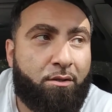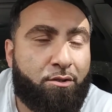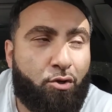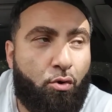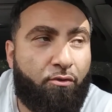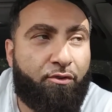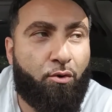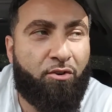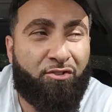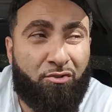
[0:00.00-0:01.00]
So if
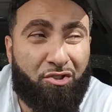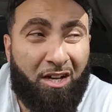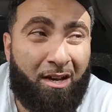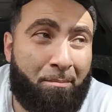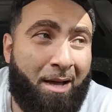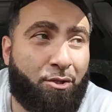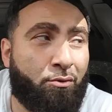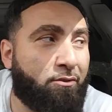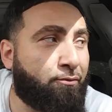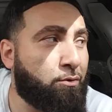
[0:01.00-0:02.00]
you're thinking about
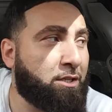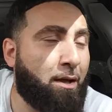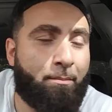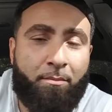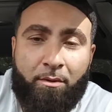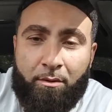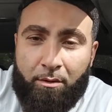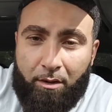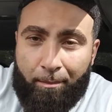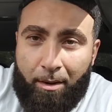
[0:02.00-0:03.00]
doing it full time,
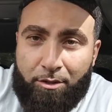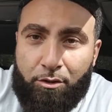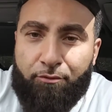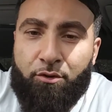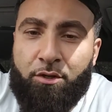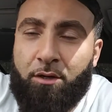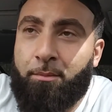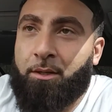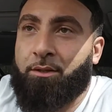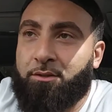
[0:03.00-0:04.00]
I'm not sure if you could,
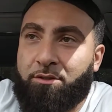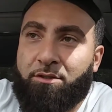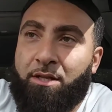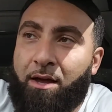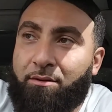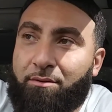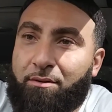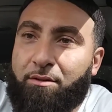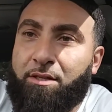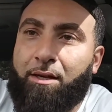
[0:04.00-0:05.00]
because it's not
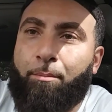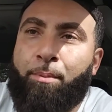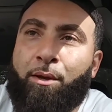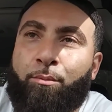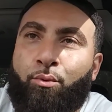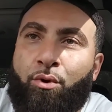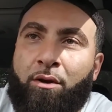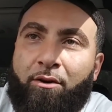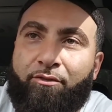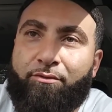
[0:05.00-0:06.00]
dependable
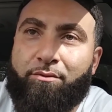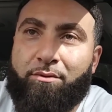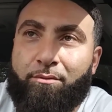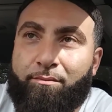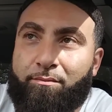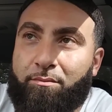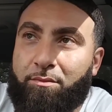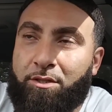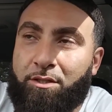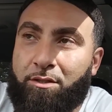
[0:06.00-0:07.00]
enough
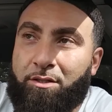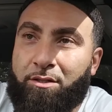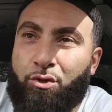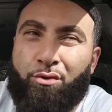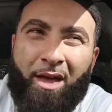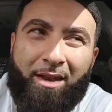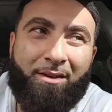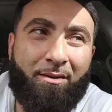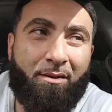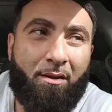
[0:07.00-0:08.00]
to do that.
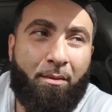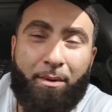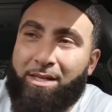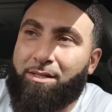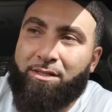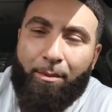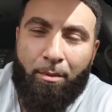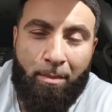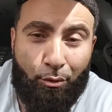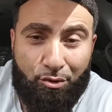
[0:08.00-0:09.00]
But as a
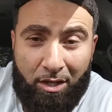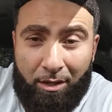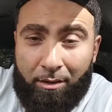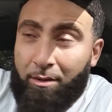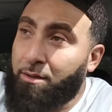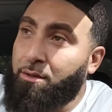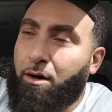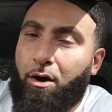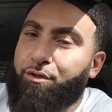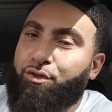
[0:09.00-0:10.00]
supplemental thing,
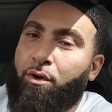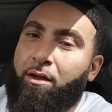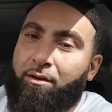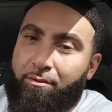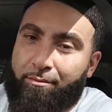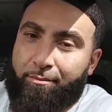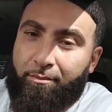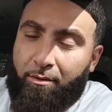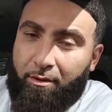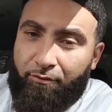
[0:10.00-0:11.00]
oh, it's great.
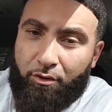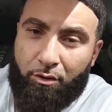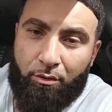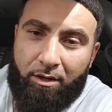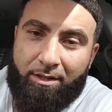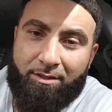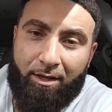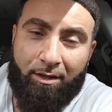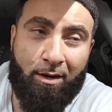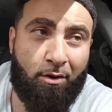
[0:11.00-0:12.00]
If you're doing it as
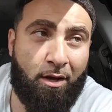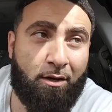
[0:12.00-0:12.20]
secondary